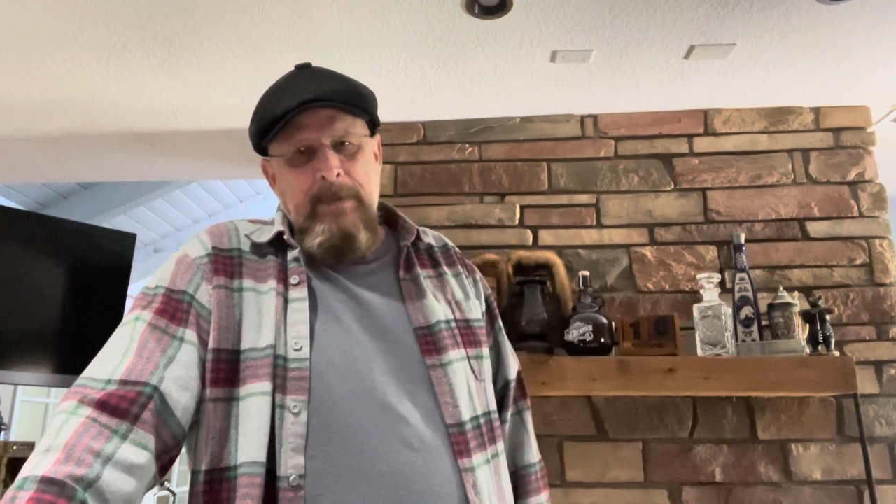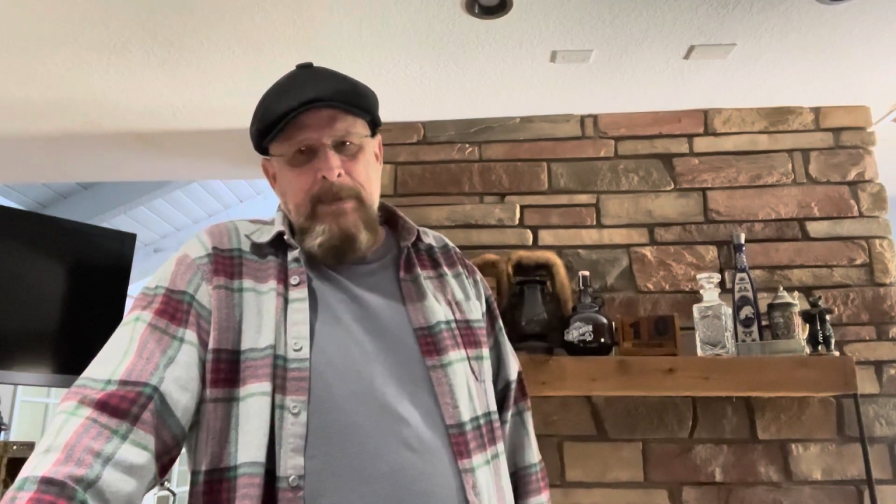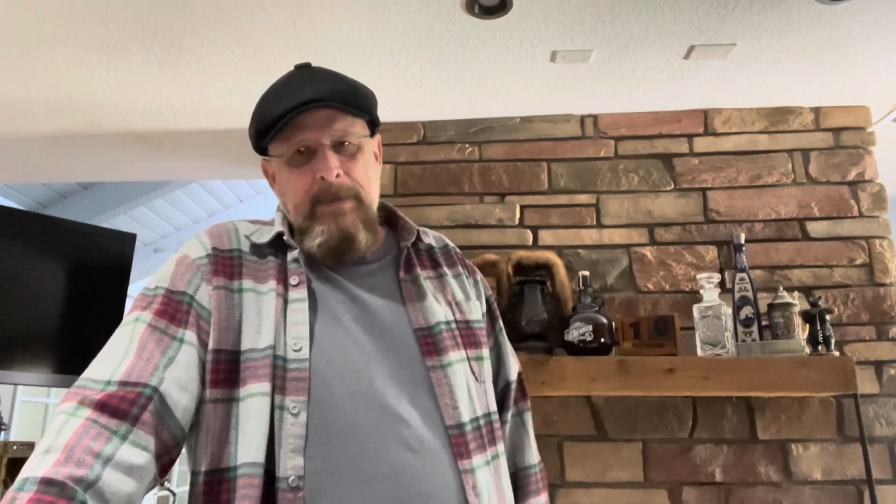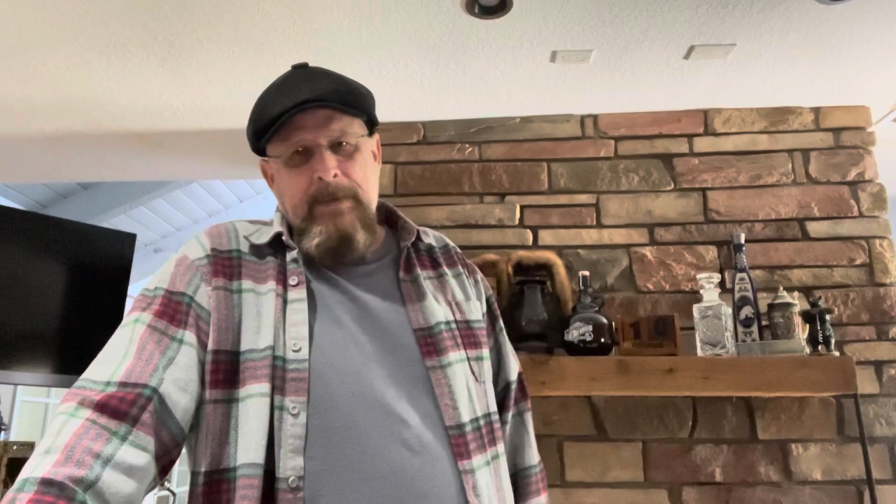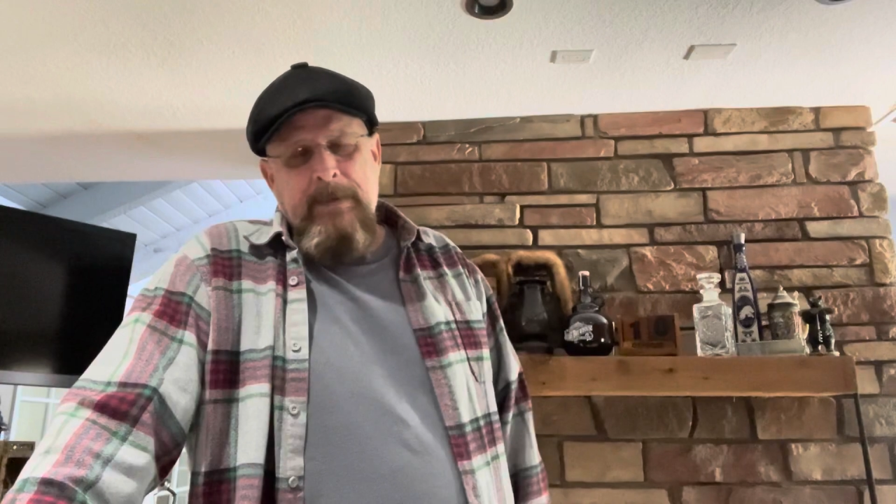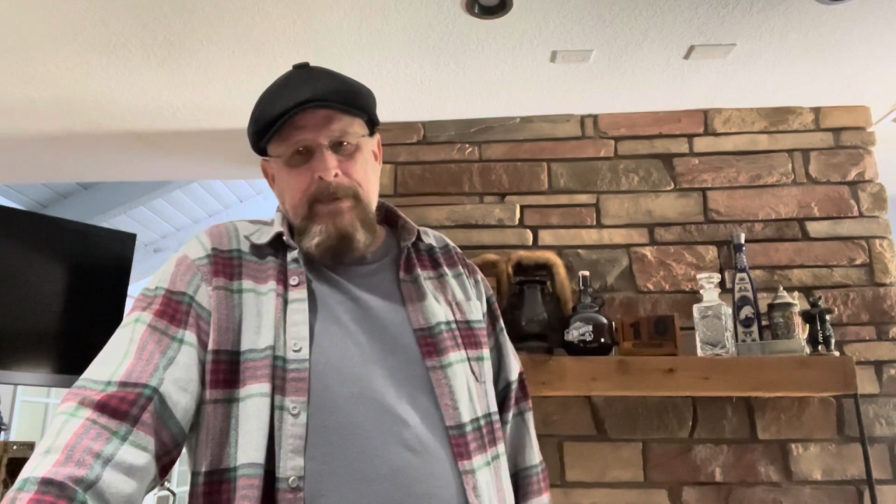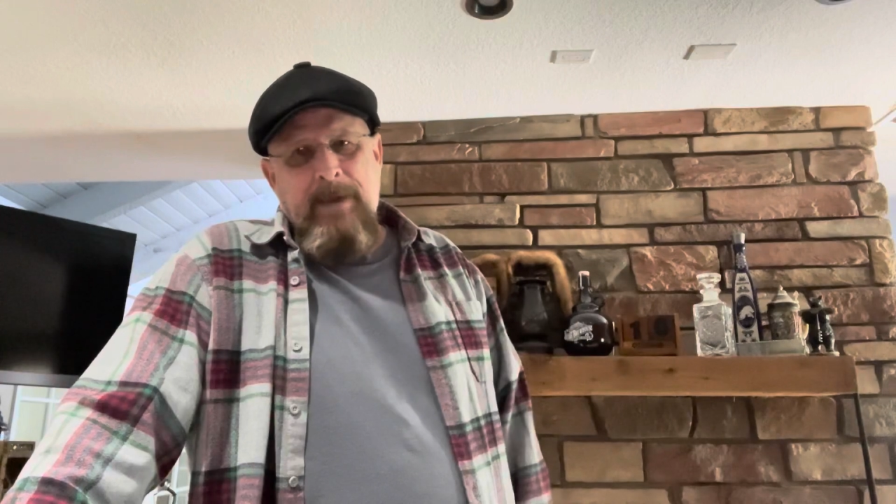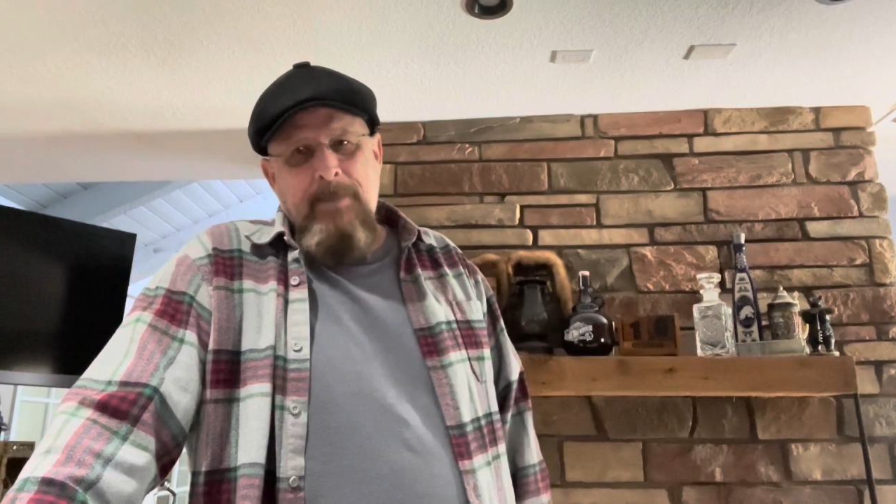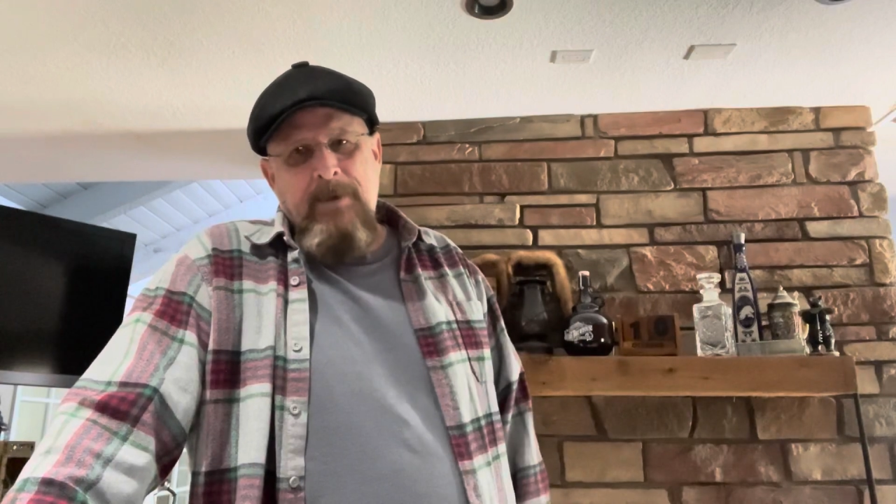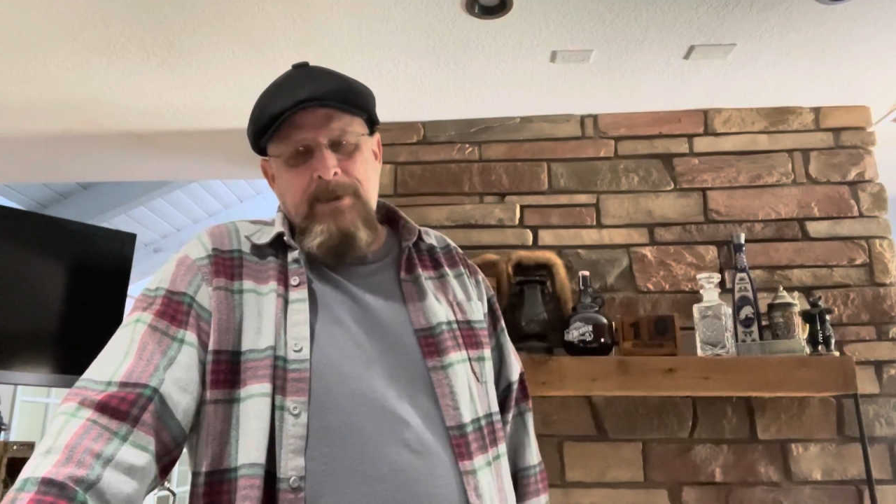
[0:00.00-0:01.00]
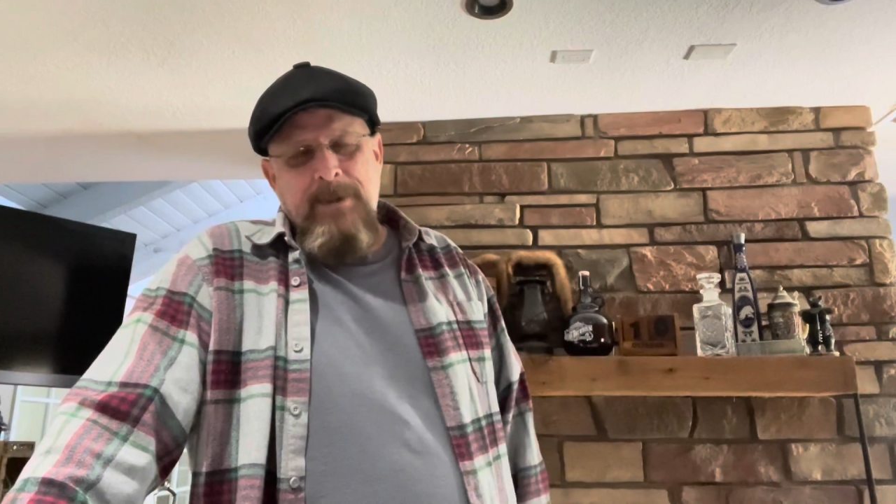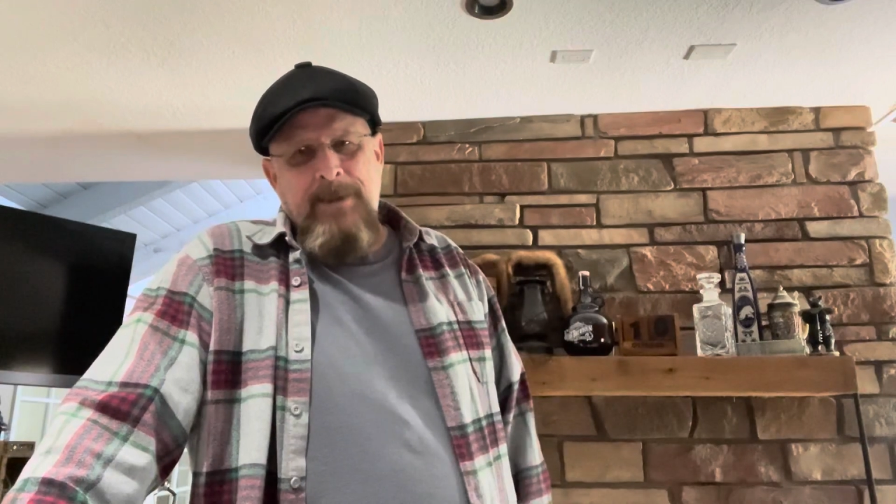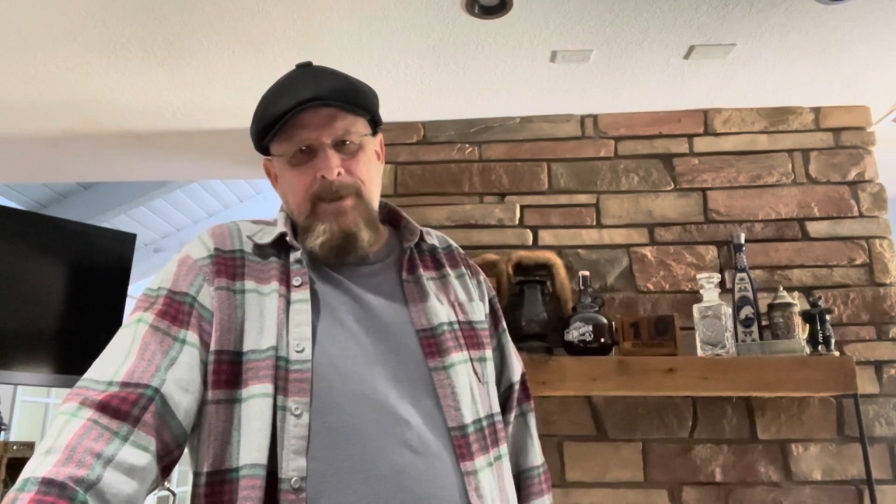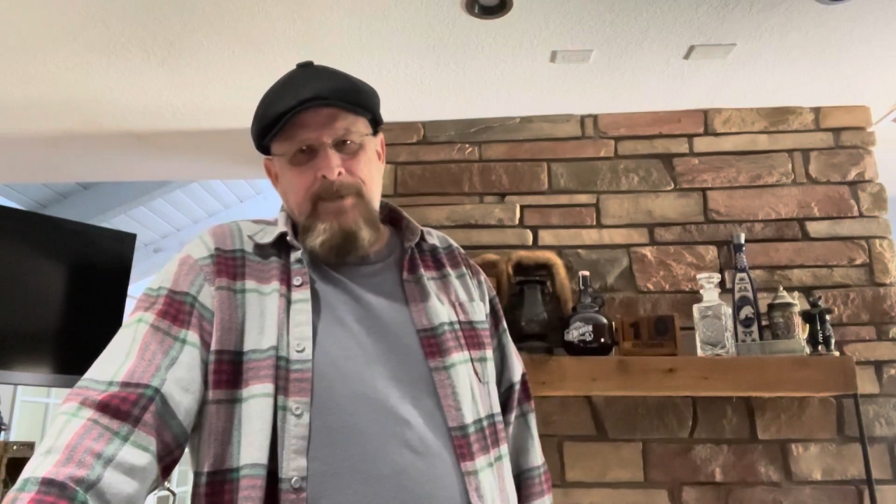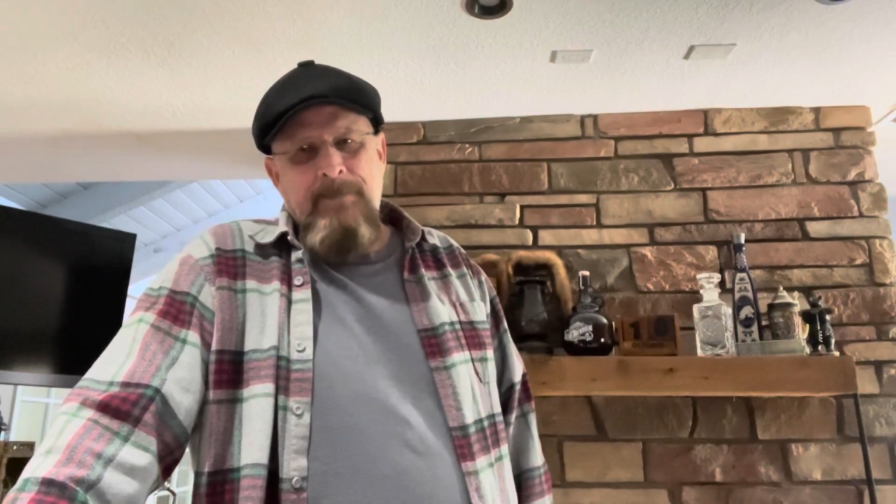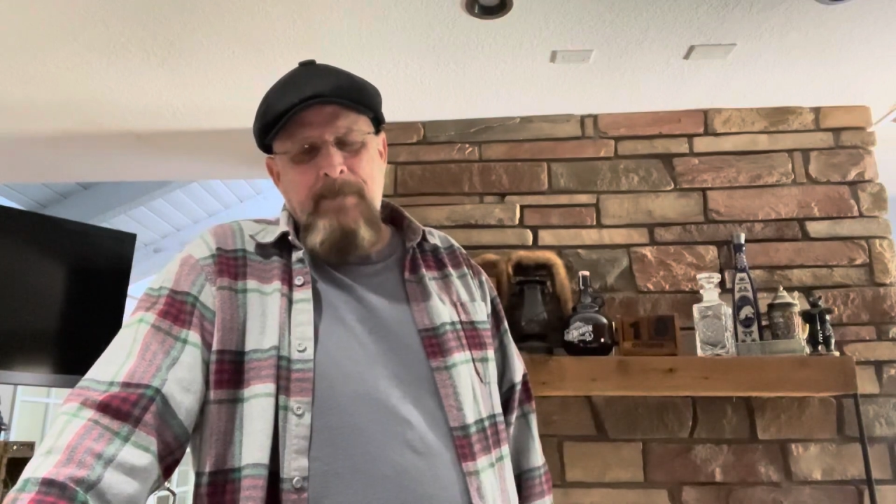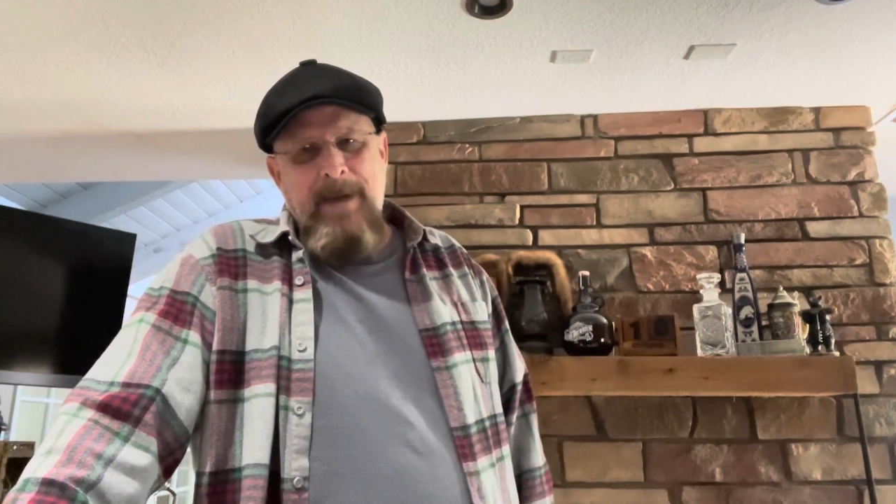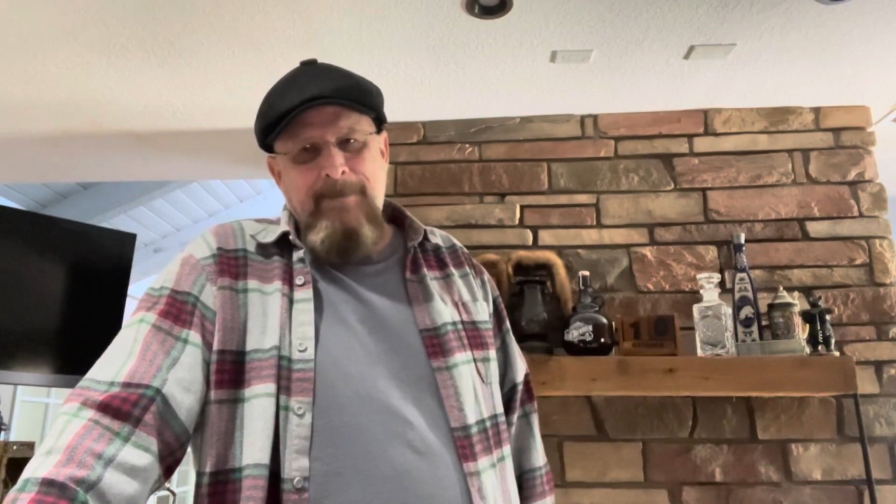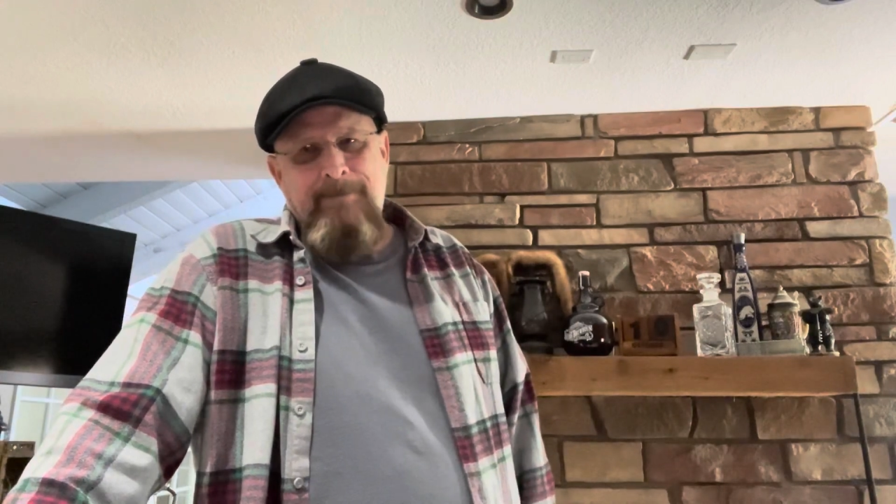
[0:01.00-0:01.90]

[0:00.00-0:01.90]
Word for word: Uh, I appreciate you. Bye.